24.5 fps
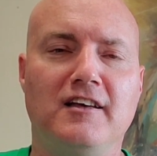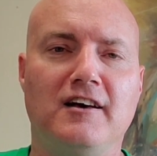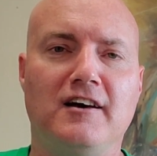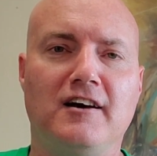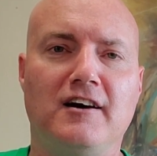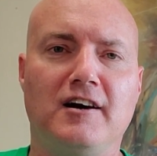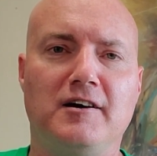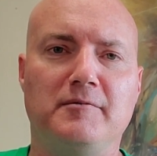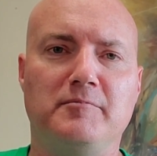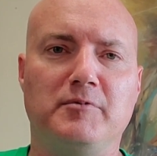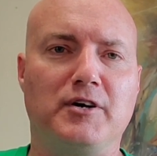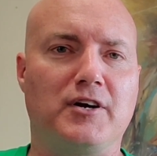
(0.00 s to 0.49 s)

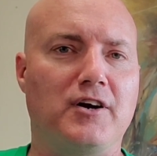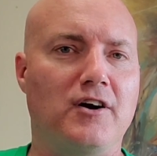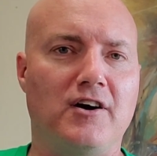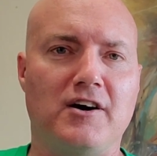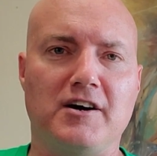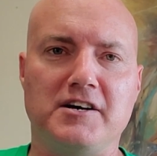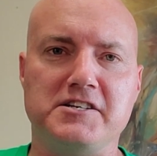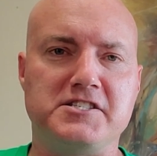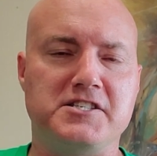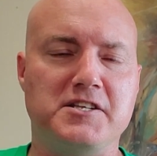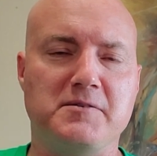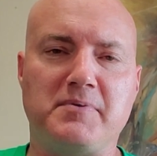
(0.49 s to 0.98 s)

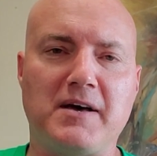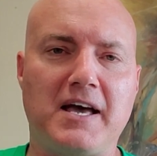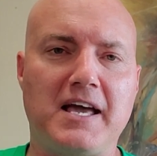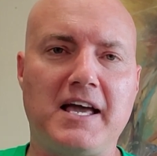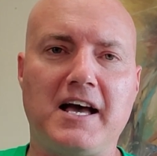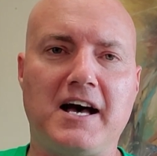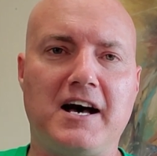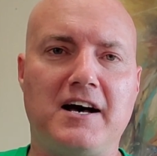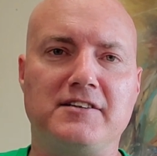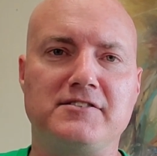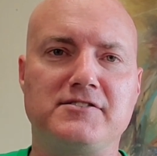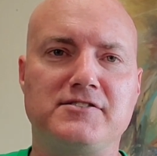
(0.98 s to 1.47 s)
because the
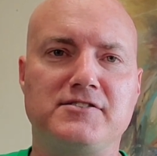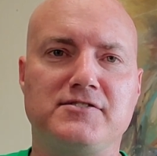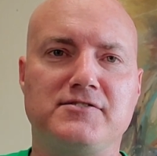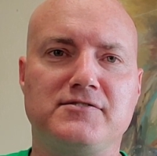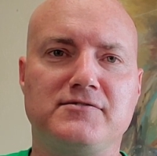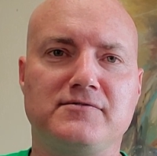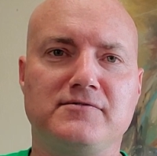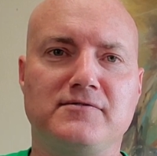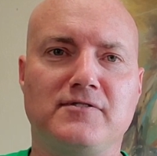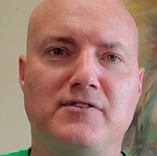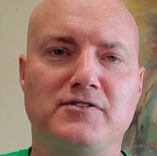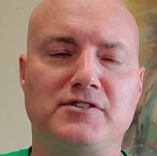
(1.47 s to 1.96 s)

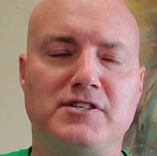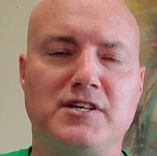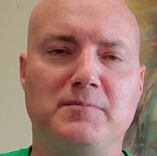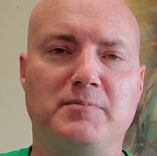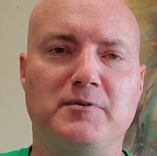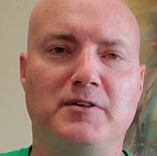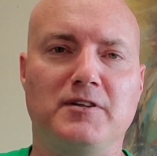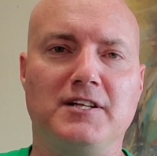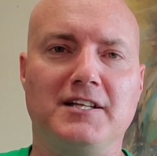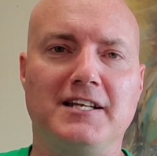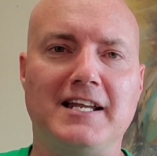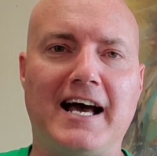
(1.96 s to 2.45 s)
payouts are
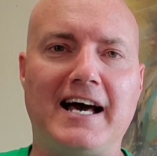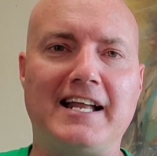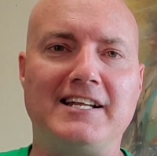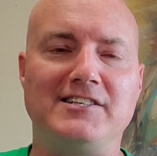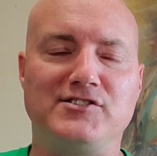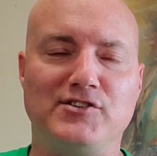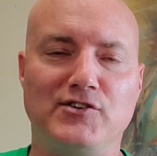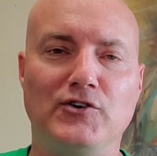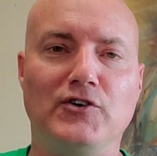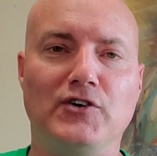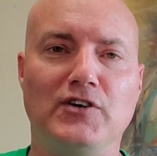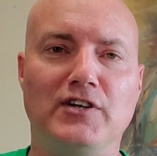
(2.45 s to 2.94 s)
typically not as
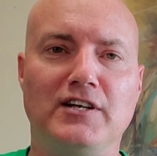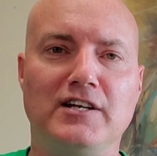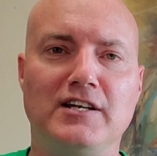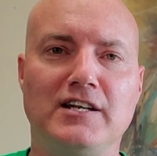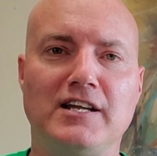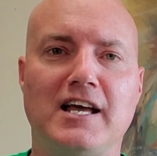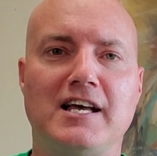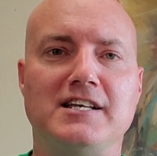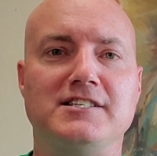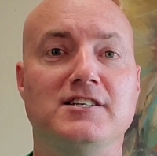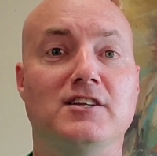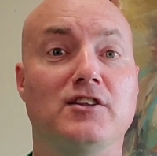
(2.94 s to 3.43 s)
good
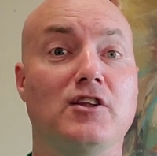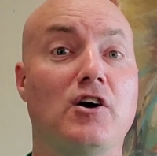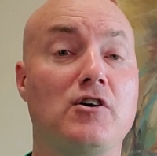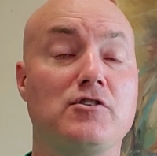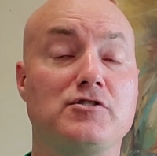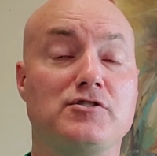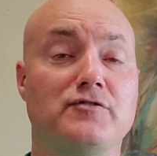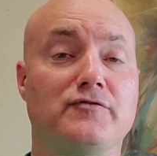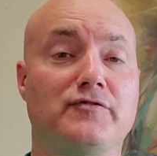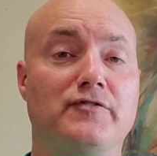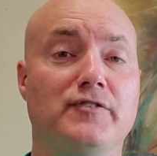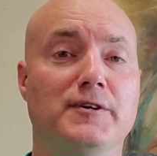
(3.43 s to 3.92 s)
as a
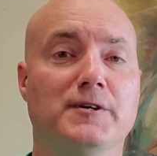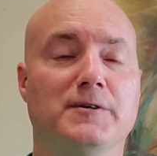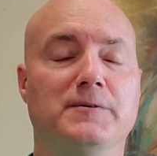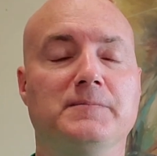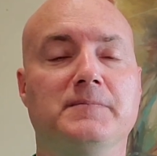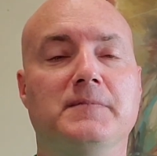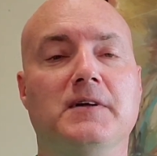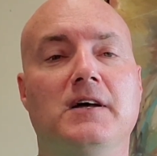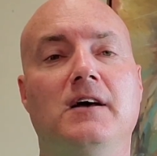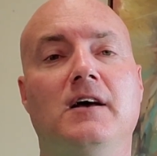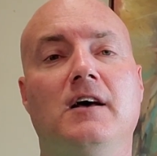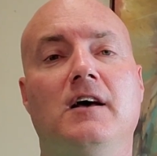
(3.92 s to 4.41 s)
larger field.
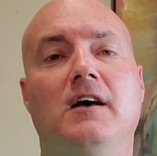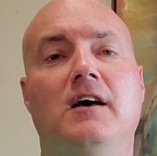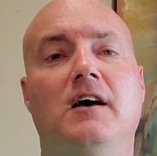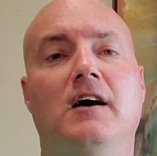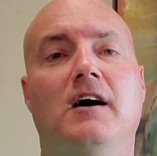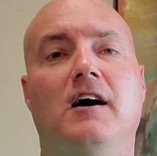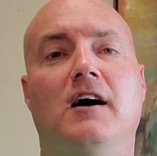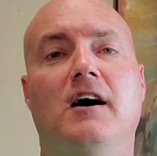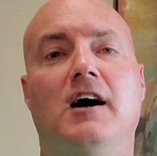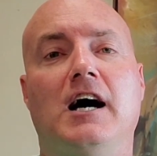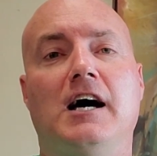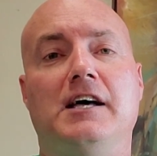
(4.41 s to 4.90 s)

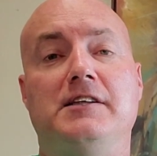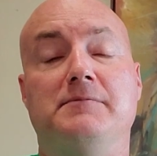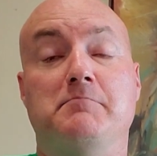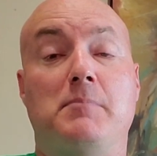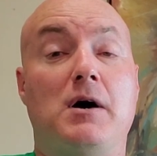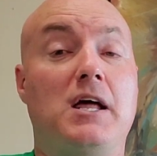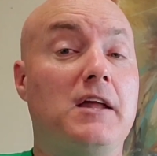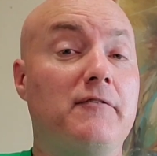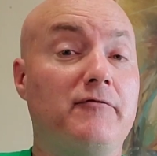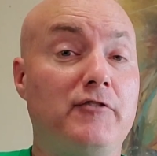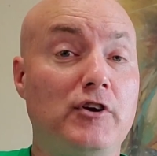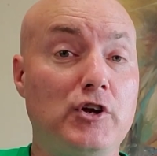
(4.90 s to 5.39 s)

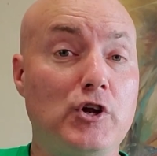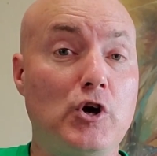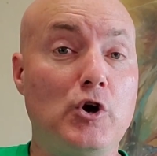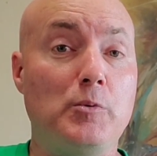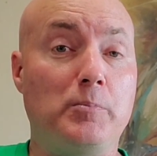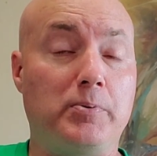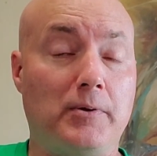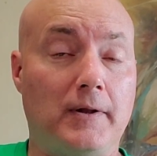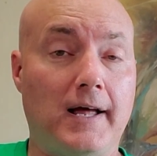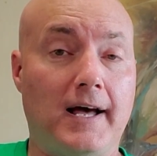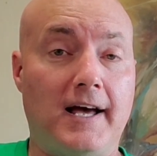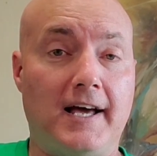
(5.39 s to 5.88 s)
But if you do
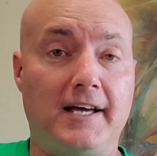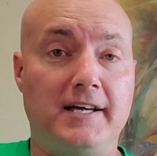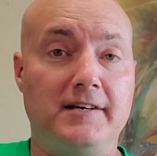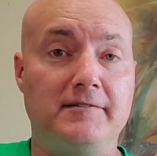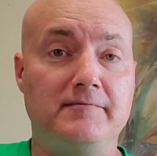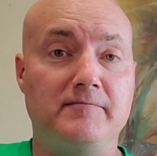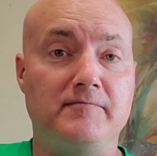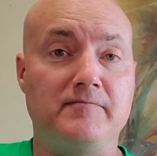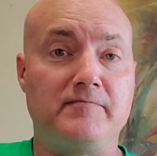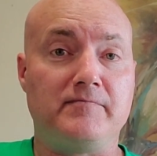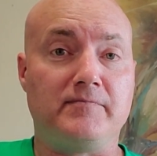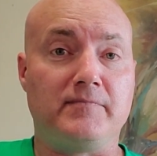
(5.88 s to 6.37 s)
play,
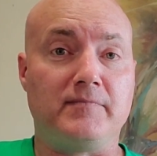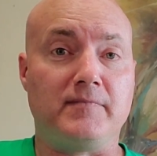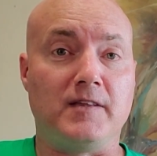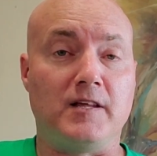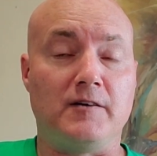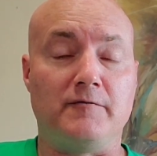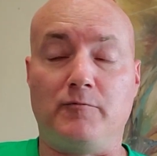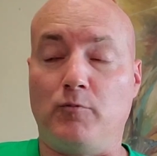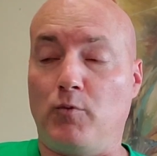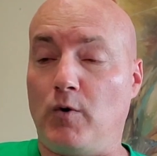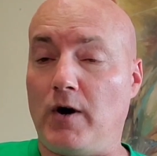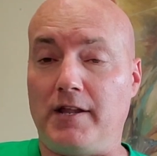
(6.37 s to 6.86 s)

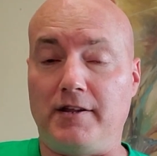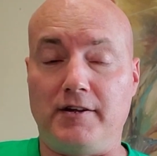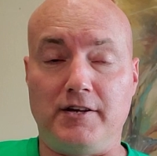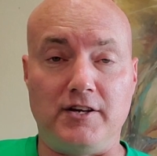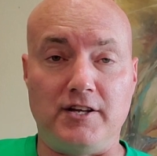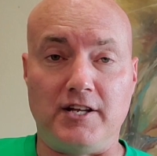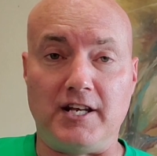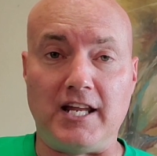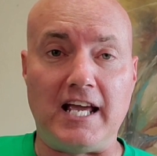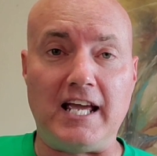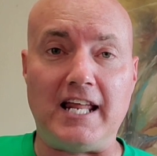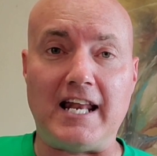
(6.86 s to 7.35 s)
whether
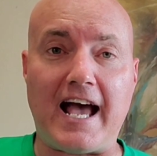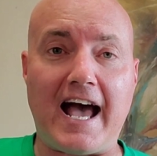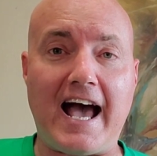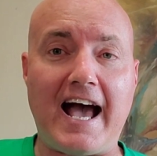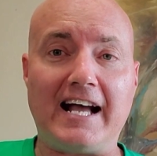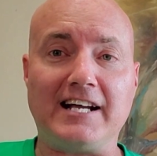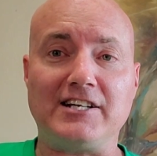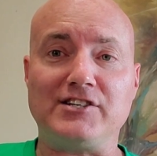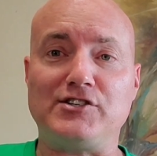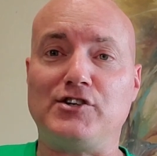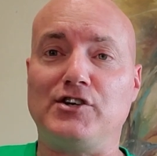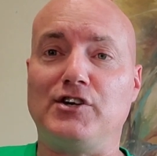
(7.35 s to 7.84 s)
you need
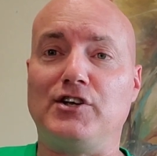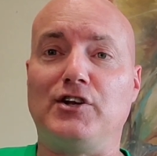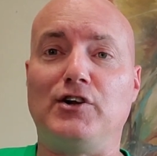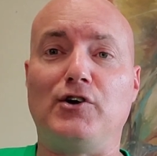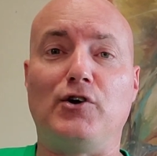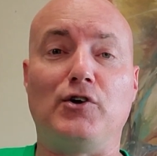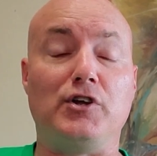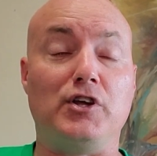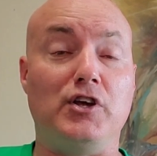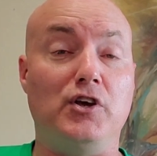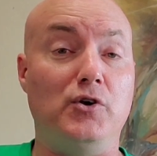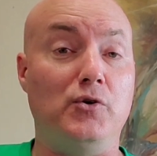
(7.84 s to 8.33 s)
action
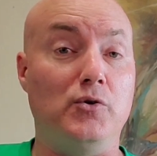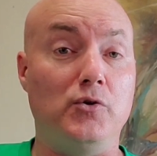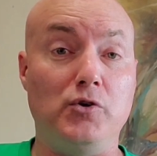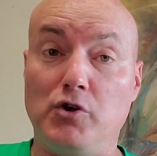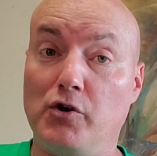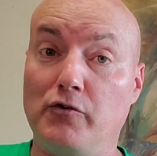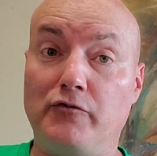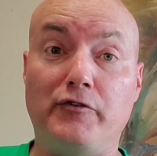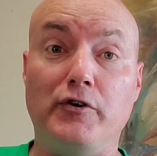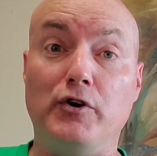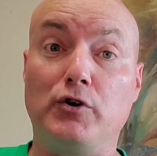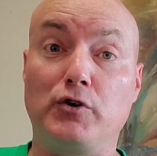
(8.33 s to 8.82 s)
or
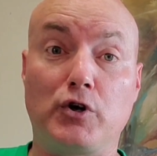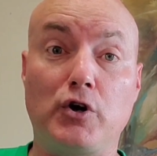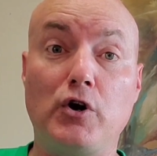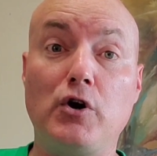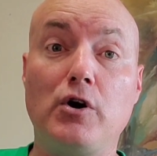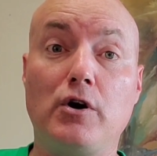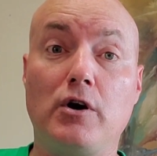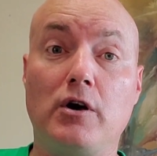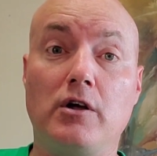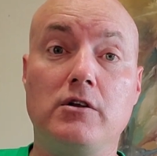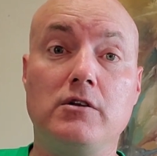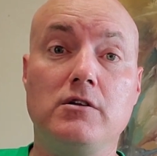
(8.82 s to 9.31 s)
you feel
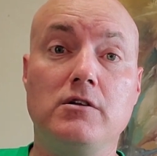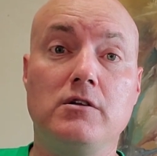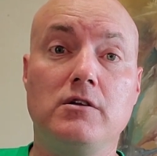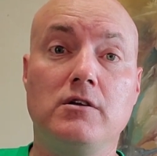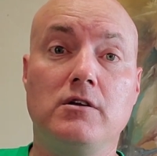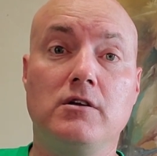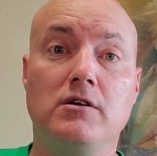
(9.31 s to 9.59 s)
good,